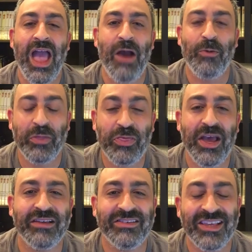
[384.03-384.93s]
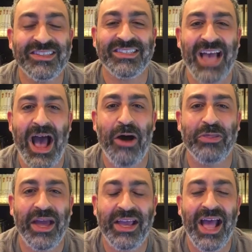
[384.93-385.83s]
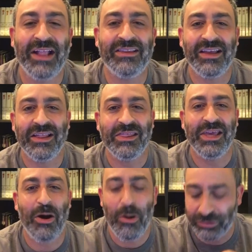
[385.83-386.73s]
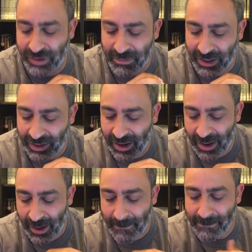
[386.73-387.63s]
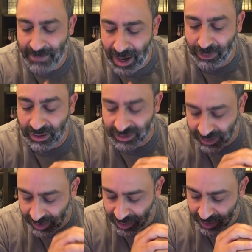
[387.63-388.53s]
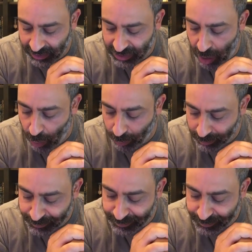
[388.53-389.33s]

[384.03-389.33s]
And with this is how they get the ultimate merit. So,